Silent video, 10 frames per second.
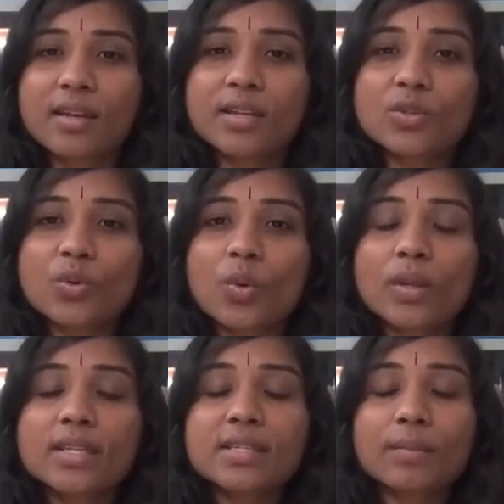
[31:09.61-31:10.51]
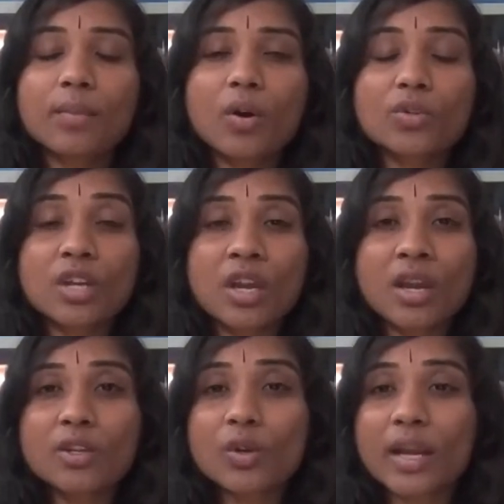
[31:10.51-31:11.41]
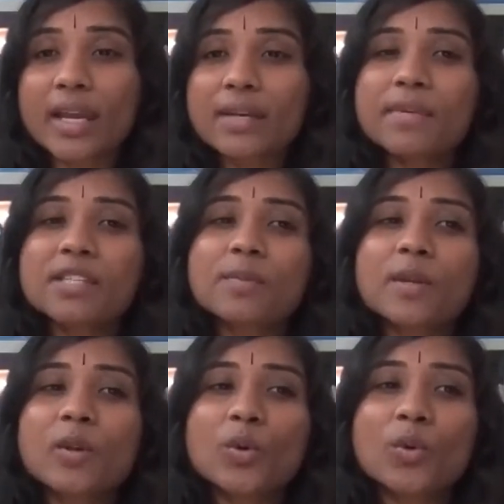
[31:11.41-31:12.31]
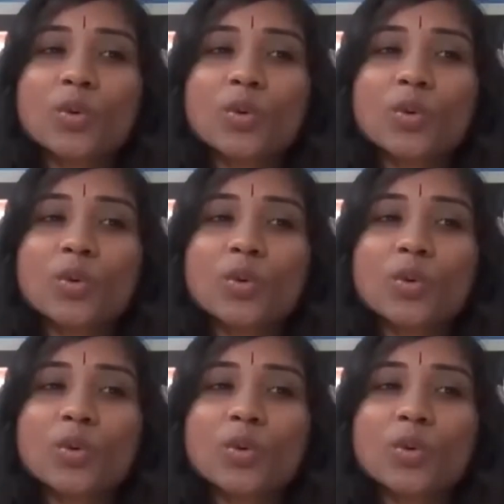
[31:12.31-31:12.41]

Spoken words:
So it is about your head must be cool.